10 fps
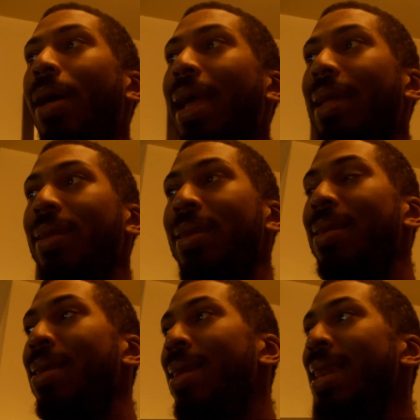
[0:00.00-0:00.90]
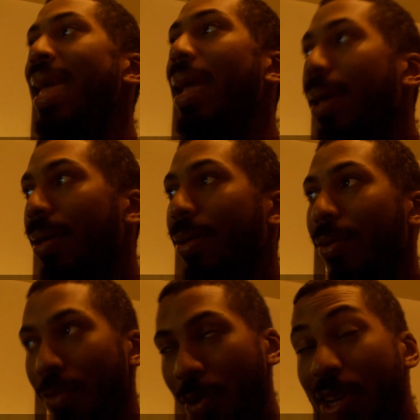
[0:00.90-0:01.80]
Like, Nick
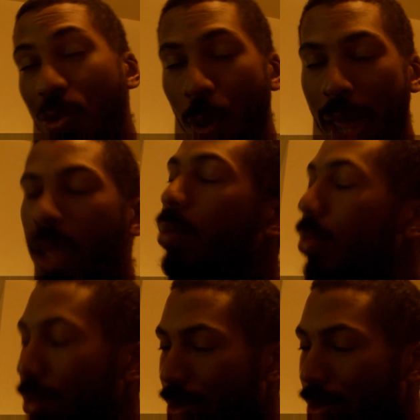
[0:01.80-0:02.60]
Ridgway,